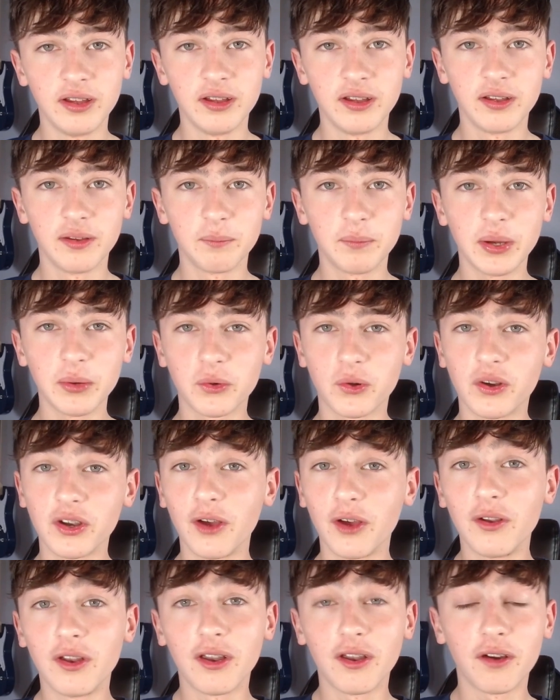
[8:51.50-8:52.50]
Pep
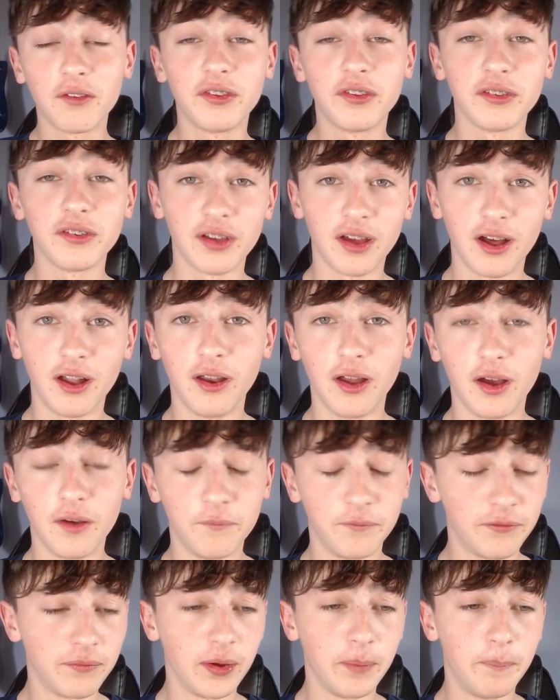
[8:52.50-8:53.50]
Guardiola loves
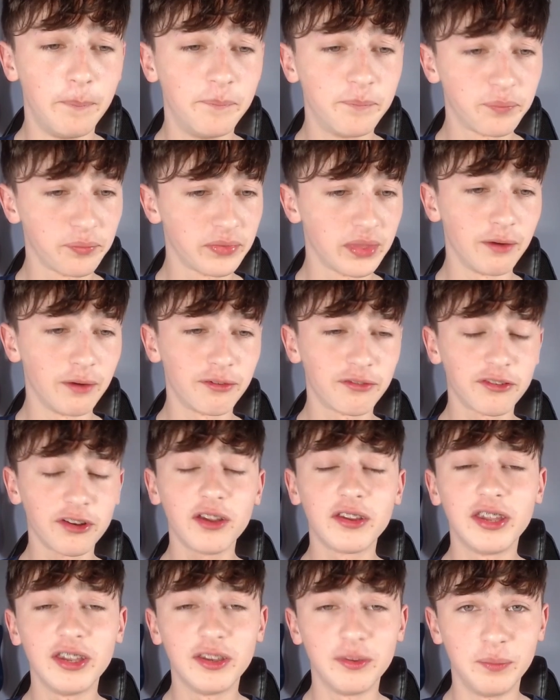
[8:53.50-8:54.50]
a
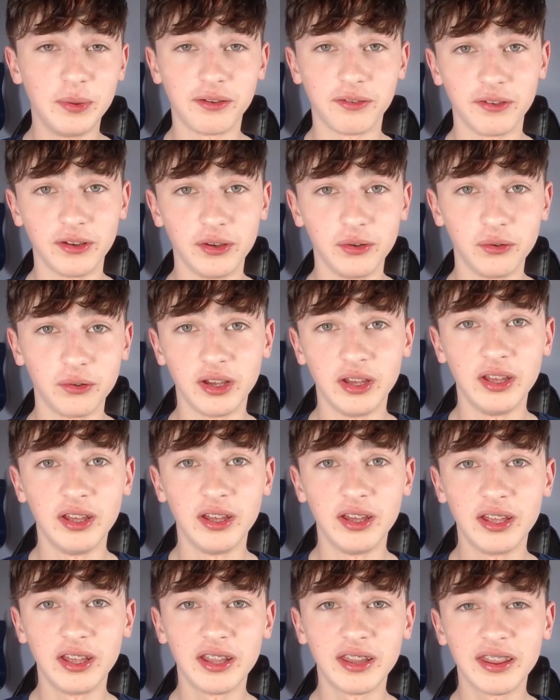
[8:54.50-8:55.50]
flooded midfield.
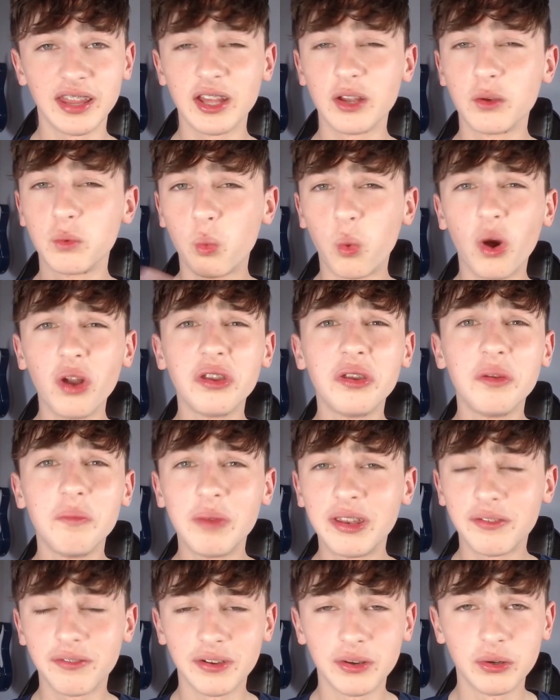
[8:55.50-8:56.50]
They had one
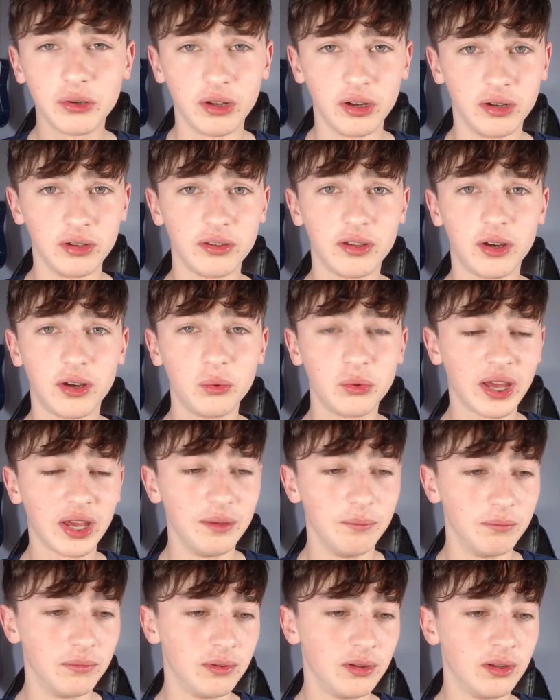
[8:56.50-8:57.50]
midfielder the whole
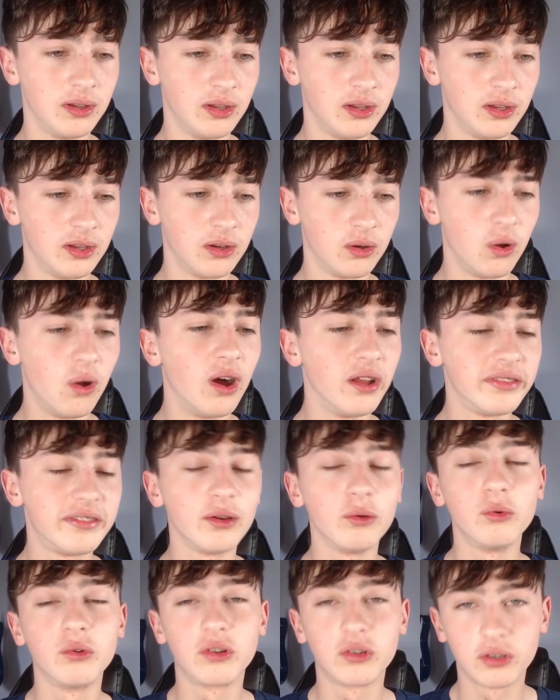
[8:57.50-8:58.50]
game, or
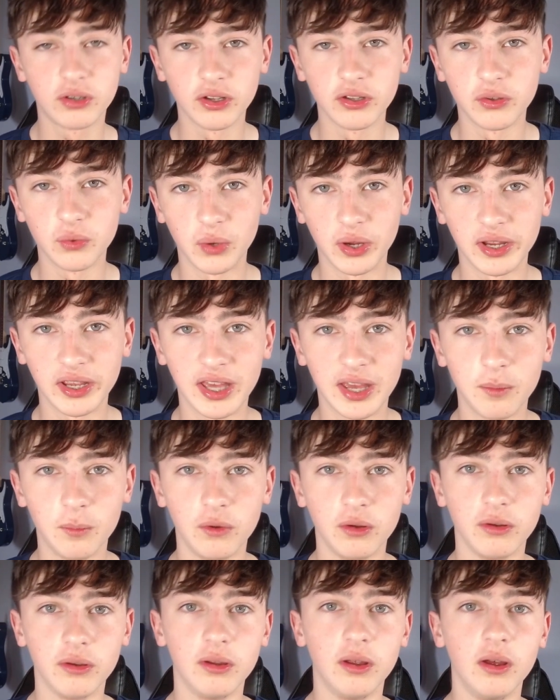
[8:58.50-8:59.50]
until Gundogan came
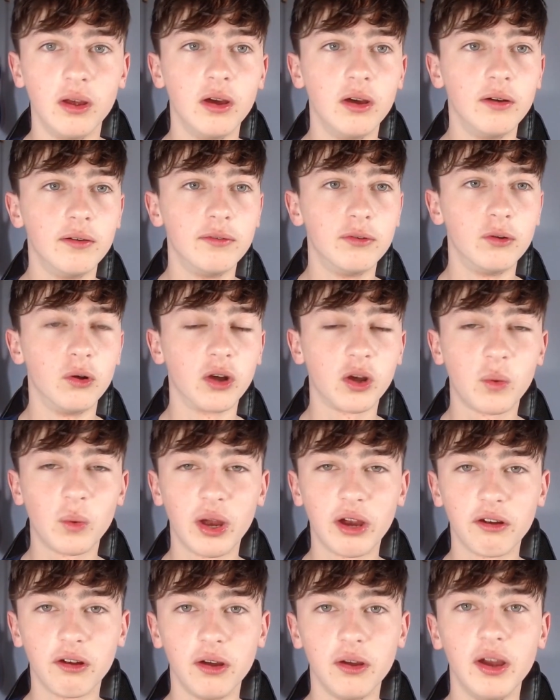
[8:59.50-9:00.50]
on for
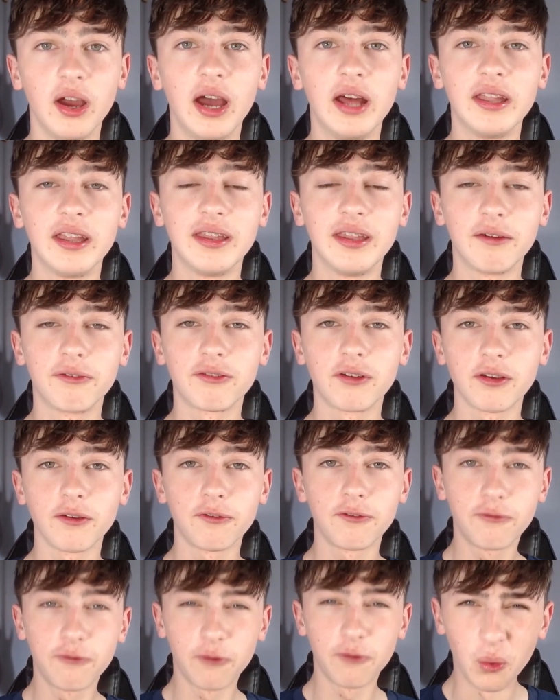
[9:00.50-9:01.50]
Aguero. And then their front
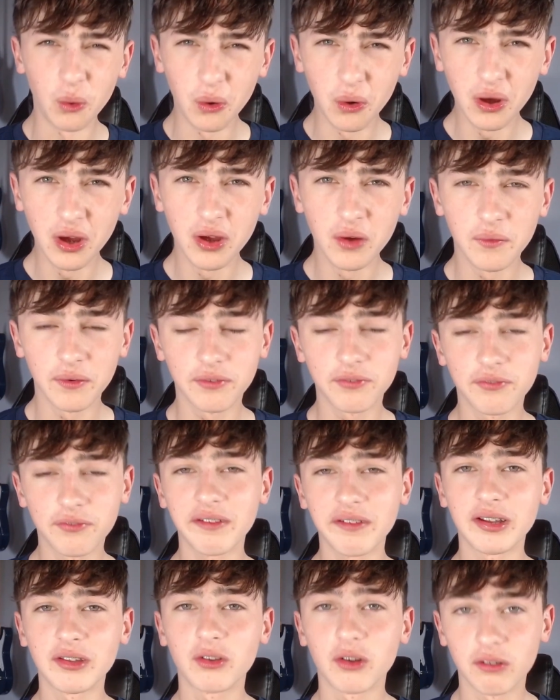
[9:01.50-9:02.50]
four was
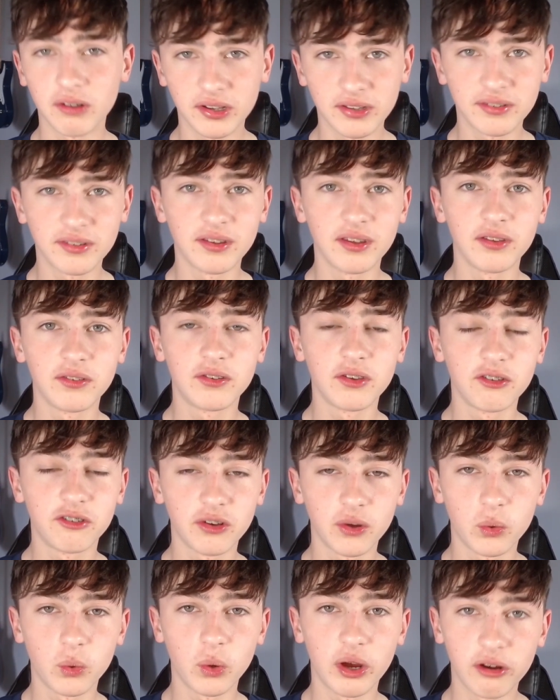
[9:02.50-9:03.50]
Ferran Torres,
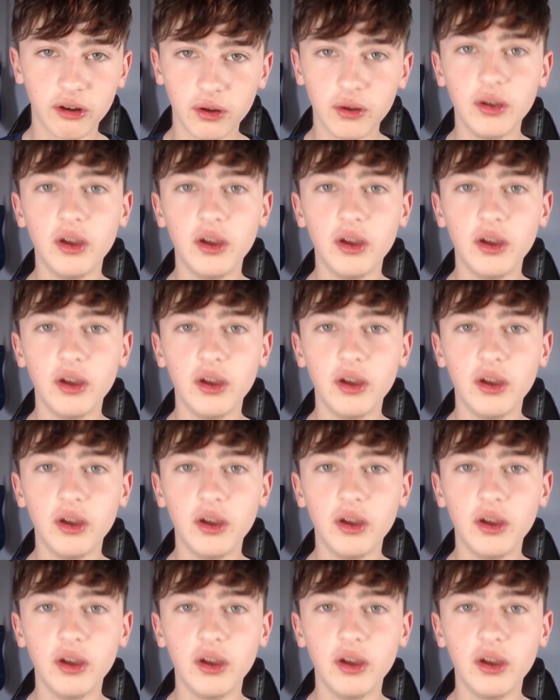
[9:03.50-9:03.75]
Sergio Aguero,